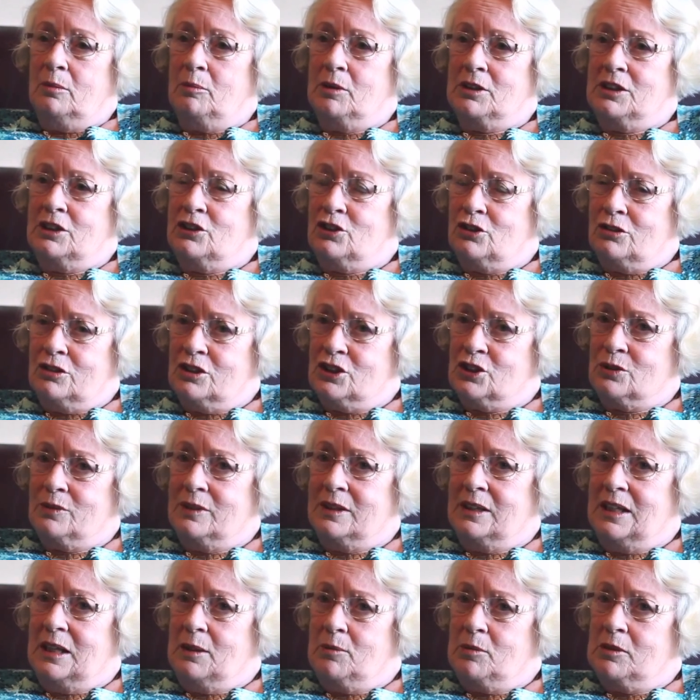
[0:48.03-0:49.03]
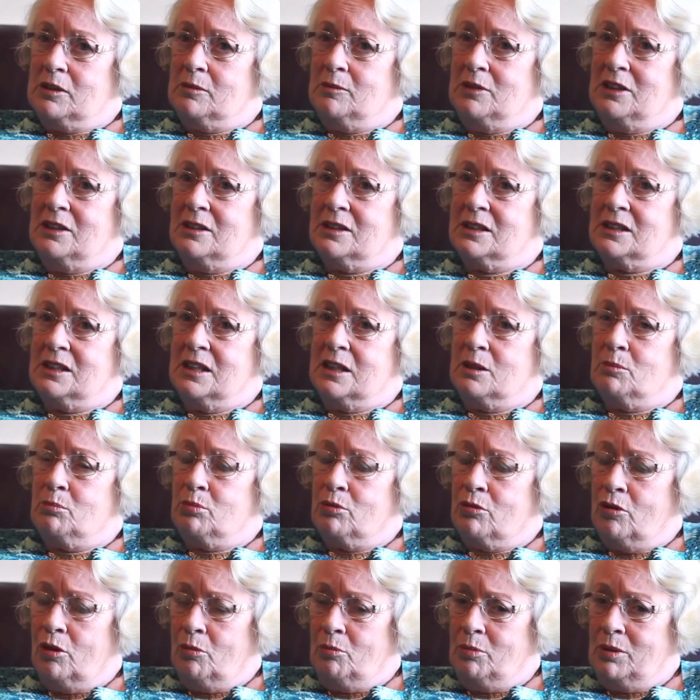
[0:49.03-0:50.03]
But it also enabled me to see the
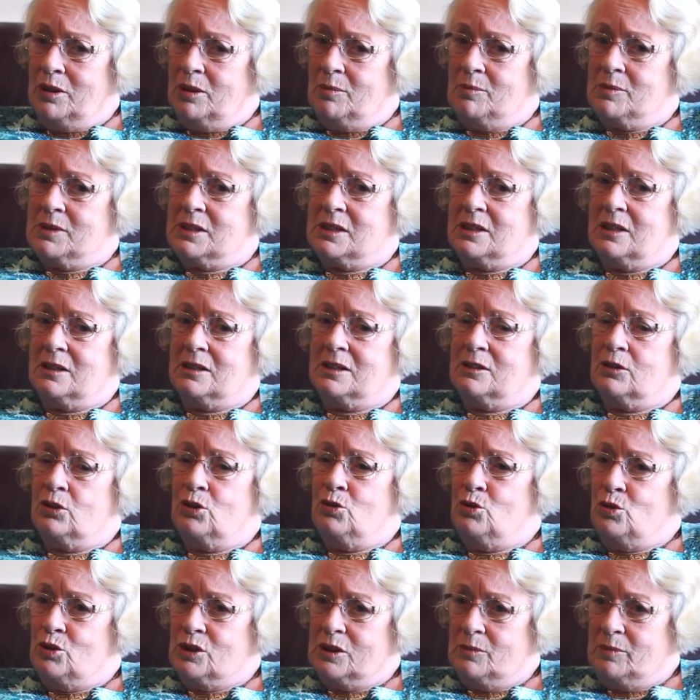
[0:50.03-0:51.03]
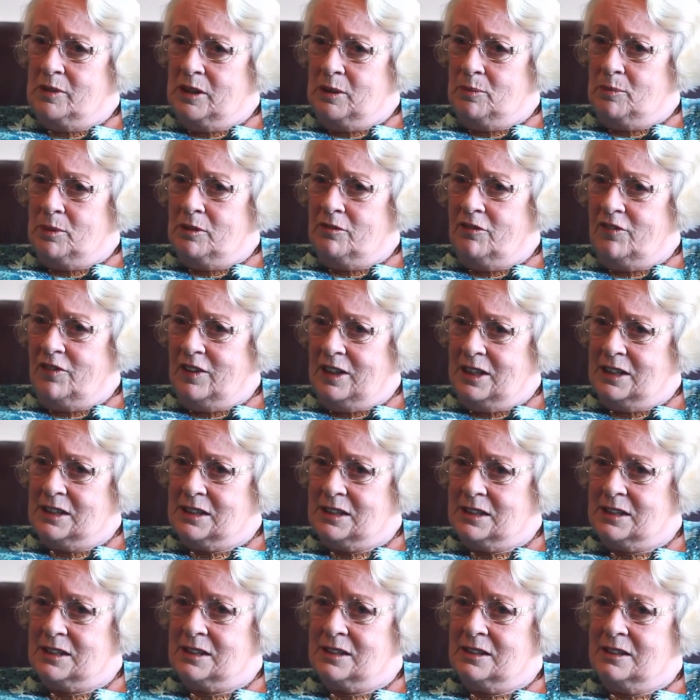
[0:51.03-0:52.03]
problems that older people
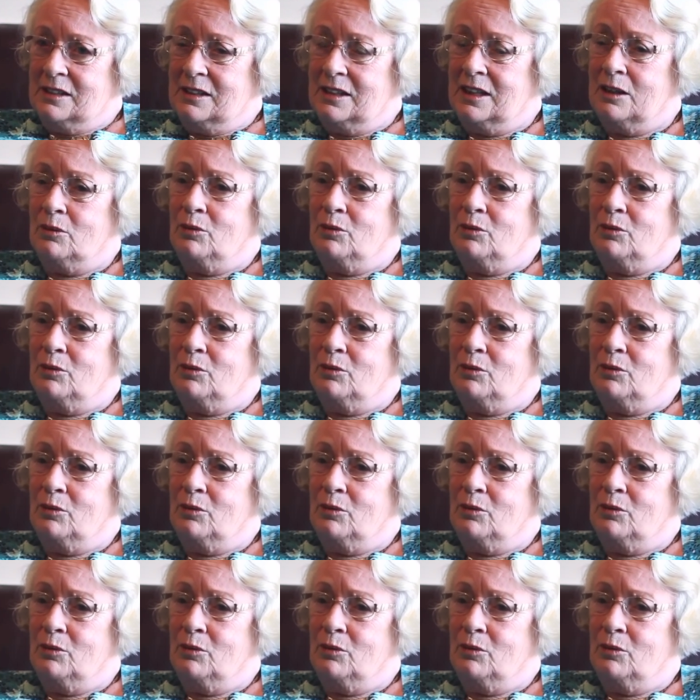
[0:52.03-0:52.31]
faced